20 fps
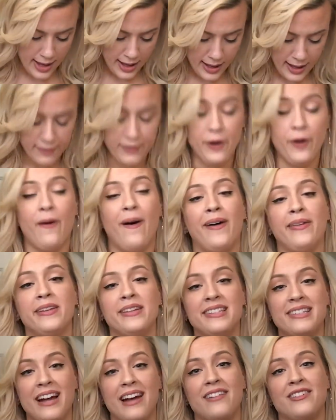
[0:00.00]
If you're on
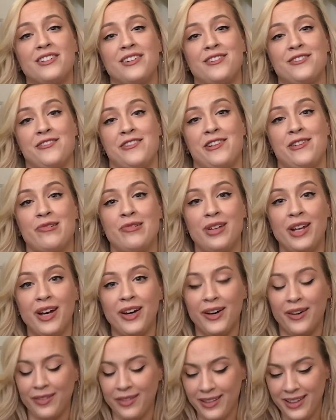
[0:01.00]
this side of surgery, you
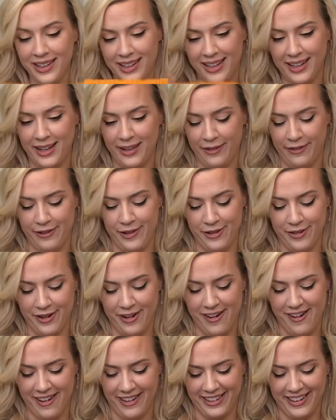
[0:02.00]
know. If
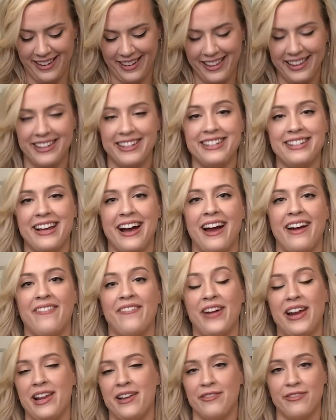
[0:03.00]
you're on the other side
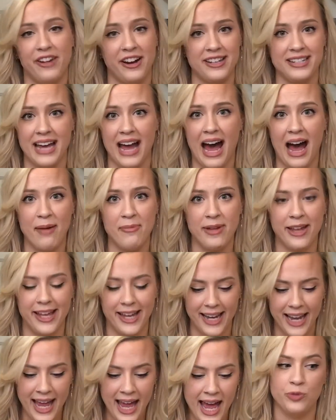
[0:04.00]
waiting for it to
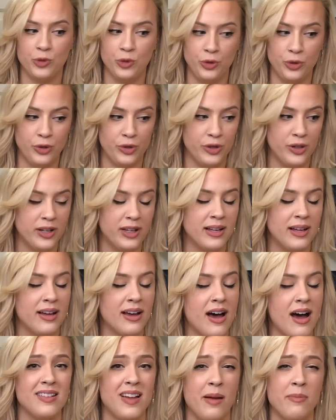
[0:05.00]
happen, oof,
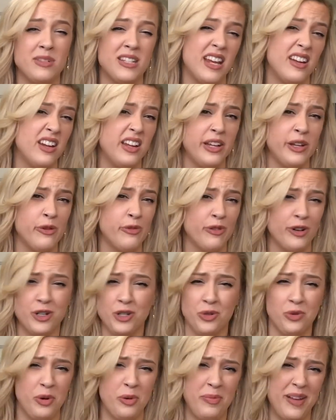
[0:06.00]
I'm sending you
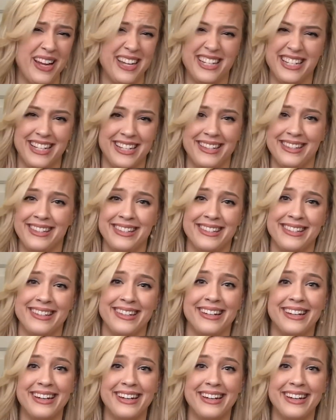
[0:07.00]
virtual patience.